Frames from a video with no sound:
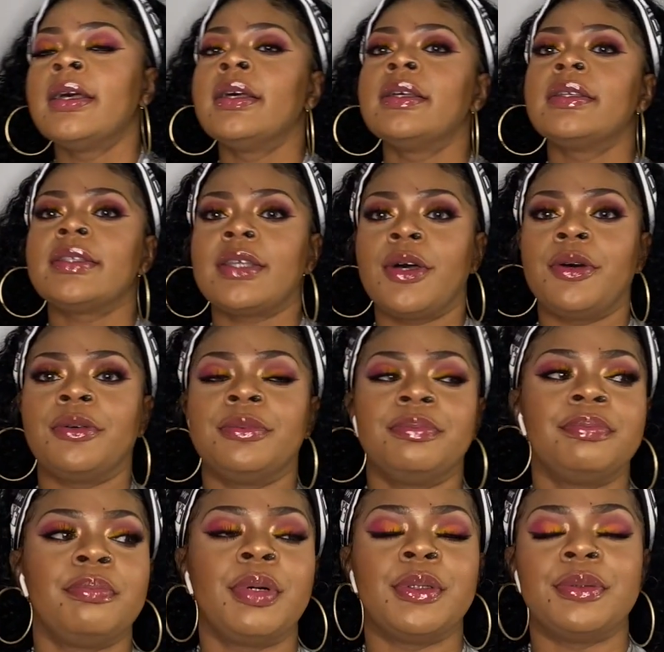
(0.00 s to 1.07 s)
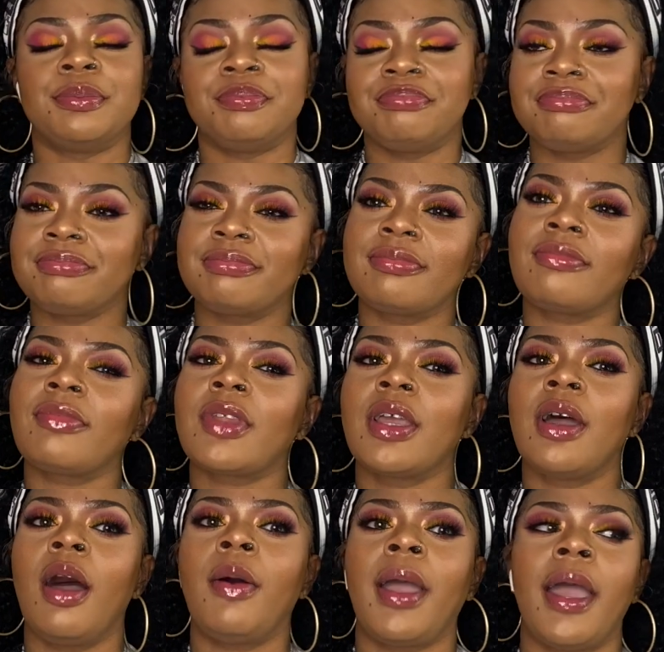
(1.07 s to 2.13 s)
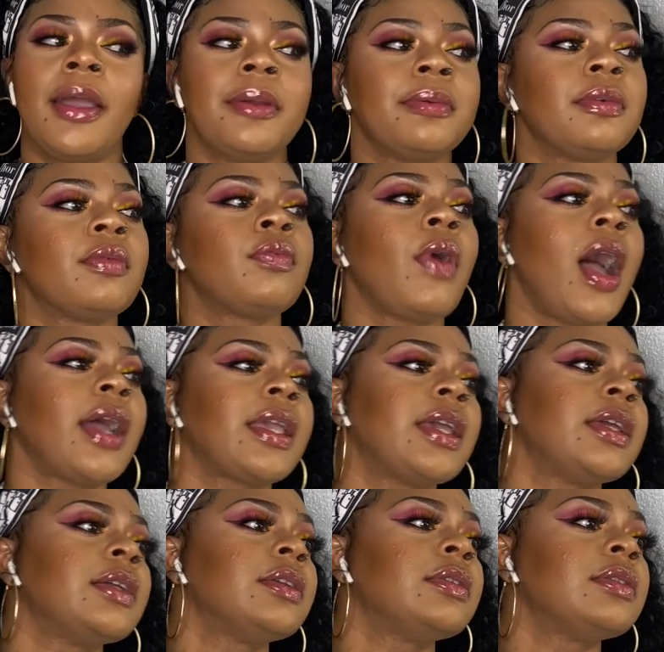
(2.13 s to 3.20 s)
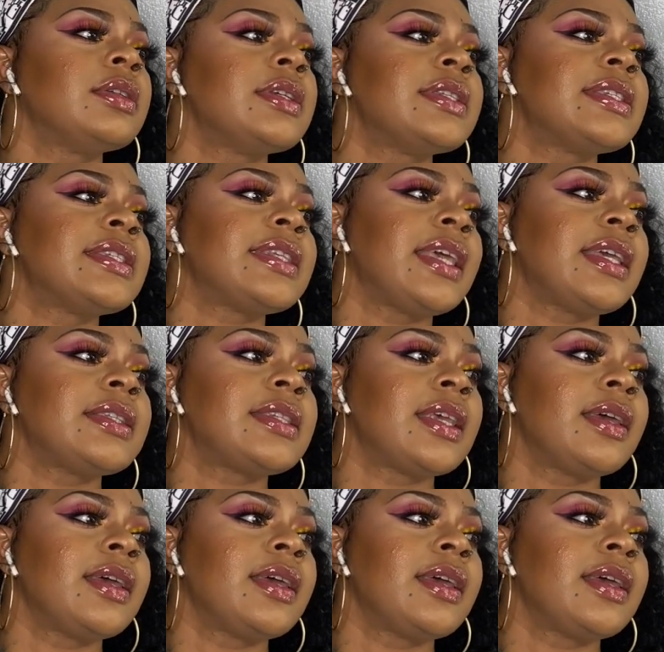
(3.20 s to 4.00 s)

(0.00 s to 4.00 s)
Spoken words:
So boom, okay, rock it, sit.